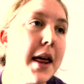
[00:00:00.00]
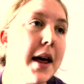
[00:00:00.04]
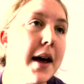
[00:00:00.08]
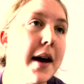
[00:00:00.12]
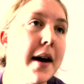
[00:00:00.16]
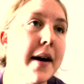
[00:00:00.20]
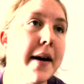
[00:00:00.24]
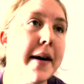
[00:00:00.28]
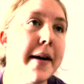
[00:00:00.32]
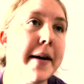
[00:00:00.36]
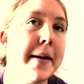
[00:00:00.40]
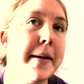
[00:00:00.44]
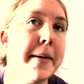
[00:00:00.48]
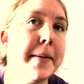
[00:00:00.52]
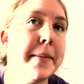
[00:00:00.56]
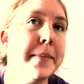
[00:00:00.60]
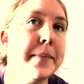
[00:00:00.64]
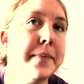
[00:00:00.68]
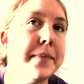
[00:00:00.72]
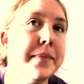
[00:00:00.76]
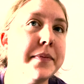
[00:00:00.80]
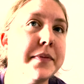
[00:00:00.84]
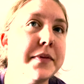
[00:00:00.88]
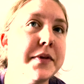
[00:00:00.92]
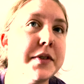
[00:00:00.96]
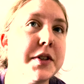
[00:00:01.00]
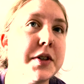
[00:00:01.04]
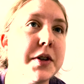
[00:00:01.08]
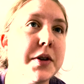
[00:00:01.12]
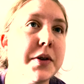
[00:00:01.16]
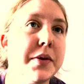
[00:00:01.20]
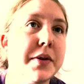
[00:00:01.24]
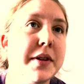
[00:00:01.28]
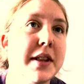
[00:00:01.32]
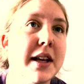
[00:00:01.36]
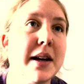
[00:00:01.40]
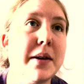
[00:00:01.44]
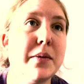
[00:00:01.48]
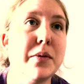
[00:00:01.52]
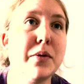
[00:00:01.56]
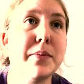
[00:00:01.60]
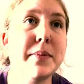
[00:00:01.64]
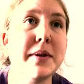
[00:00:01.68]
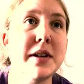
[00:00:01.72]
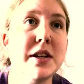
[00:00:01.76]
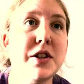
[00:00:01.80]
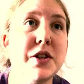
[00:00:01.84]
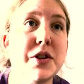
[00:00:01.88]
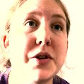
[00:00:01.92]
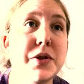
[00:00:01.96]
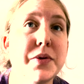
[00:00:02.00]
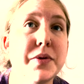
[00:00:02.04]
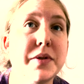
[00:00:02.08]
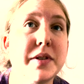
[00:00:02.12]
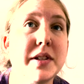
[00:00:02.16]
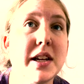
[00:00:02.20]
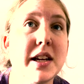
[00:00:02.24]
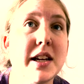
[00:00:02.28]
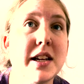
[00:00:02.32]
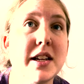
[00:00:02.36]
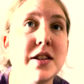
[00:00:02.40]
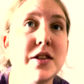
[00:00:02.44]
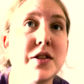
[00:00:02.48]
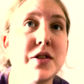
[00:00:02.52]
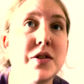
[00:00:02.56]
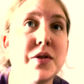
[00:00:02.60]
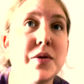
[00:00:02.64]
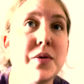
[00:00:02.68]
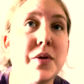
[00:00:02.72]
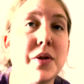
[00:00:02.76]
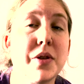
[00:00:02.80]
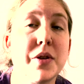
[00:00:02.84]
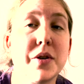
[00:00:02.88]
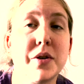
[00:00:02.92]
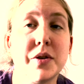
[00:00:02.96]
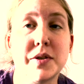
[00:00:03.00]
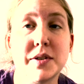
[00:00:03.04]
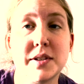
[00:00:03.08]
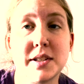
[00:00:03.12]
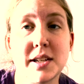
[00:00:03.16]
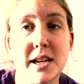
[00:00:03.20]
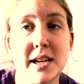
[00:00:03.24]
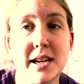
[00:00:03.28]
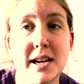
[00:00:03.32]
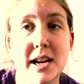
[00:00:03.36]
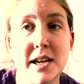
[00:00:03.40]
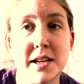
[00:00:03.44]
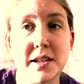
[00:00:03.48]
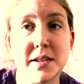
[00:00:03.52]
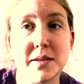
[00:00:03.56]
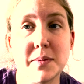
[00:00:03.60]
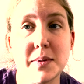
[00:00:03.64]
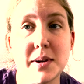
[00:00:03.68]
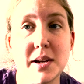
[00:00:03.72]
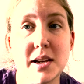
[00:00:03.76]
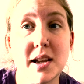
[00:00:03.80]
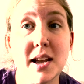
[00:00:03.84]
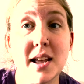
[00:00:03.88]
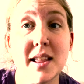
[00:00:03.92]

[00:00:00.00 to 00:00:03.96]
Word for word: Um, so that will be Tuesday to Thursday next week.